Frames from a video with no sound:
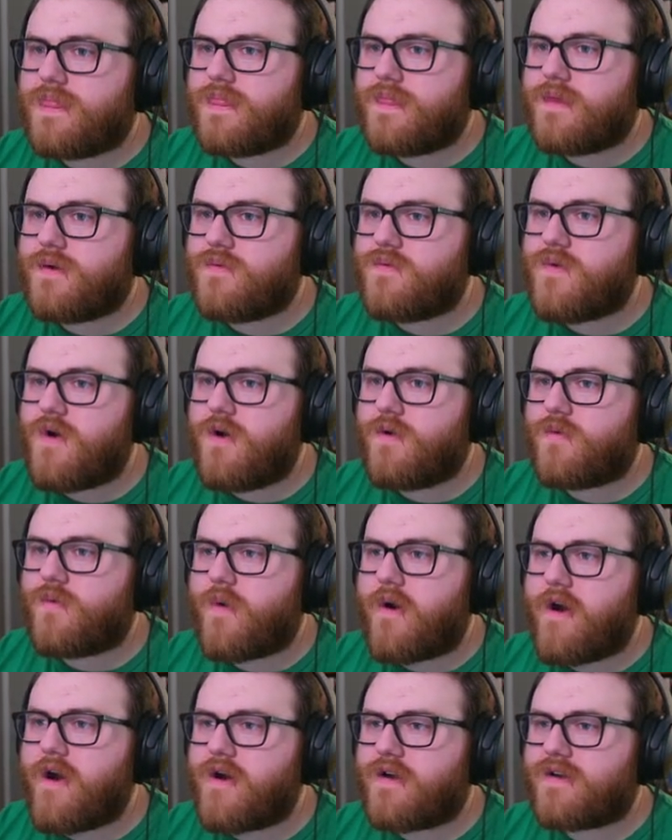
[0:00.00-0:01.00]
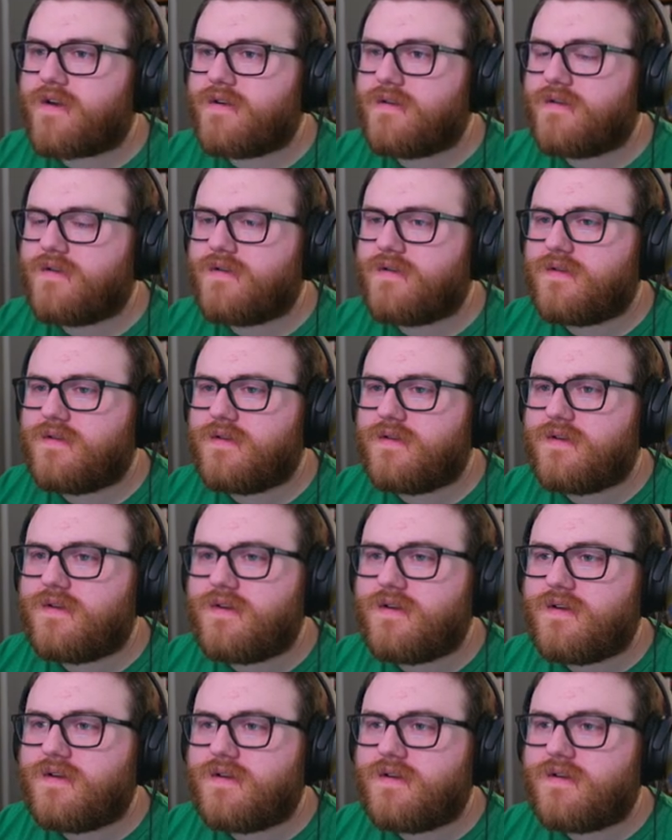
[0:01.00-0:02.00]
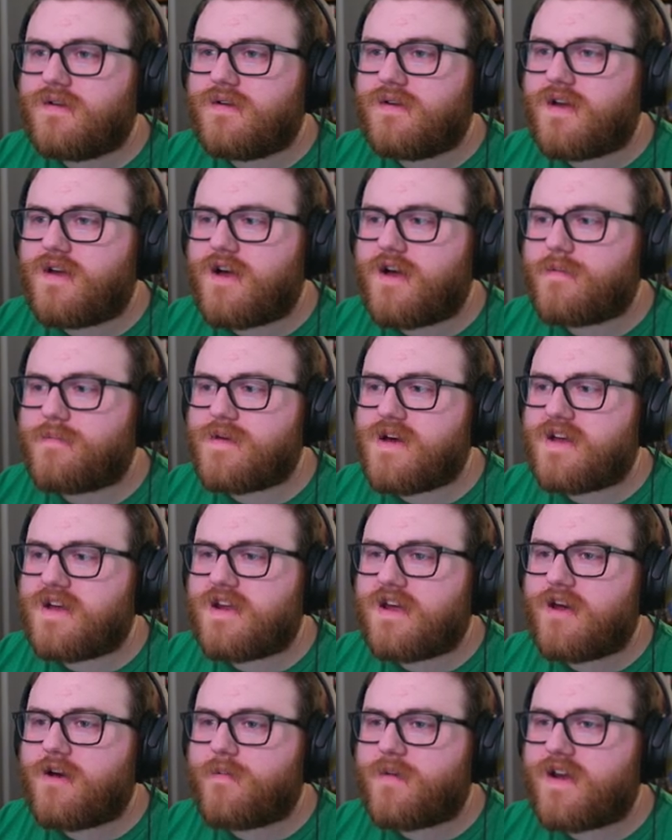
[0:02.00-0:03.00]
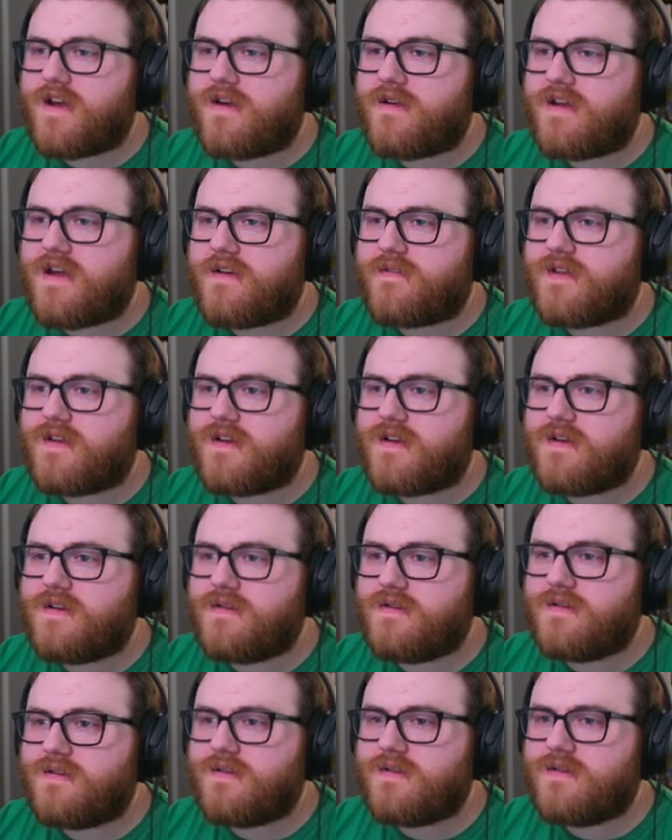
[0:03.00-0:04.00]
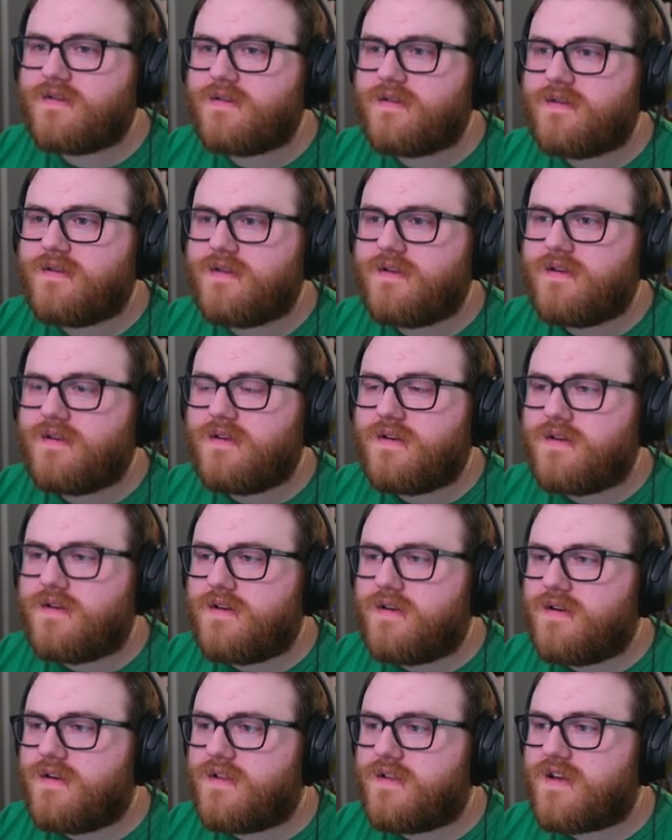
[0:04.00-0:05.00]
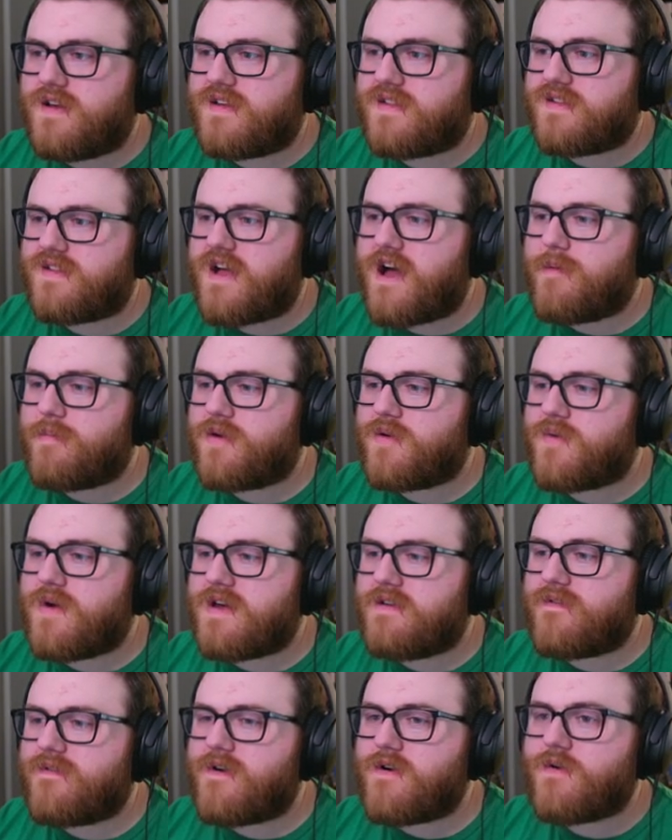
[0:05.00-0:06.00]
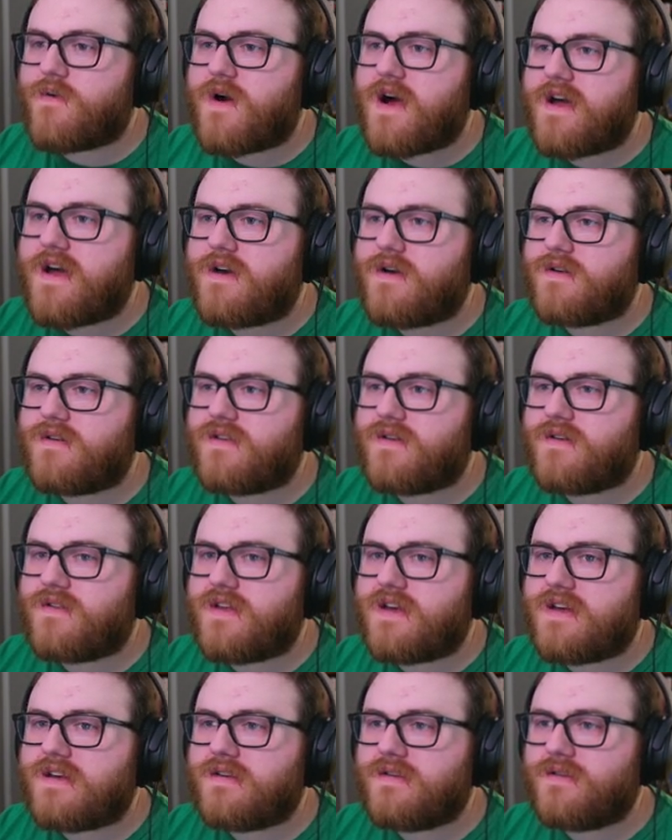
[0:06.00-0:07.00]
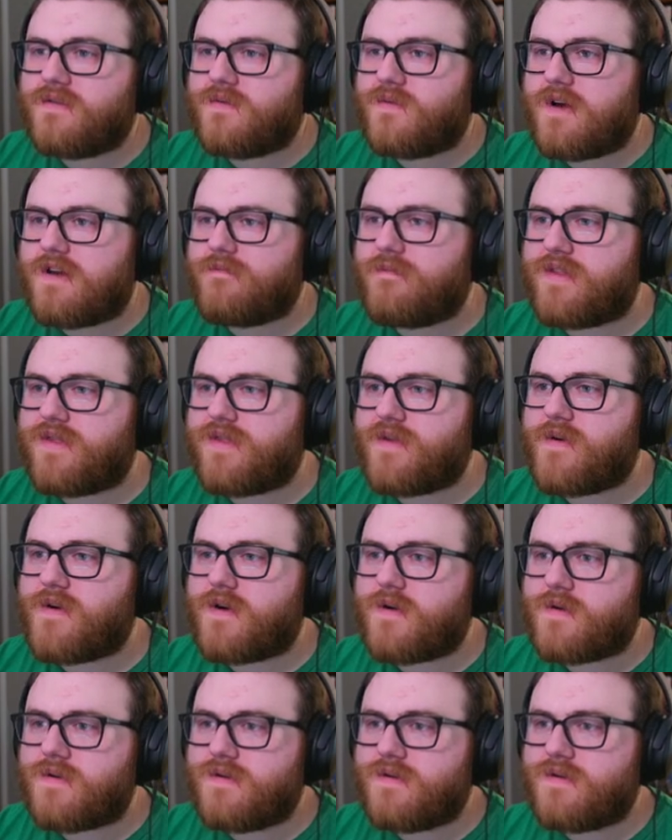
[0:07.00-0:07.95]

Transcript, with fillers: Road work? Oh man, I hope I don't have to like stop and wait for a while until they wade me through.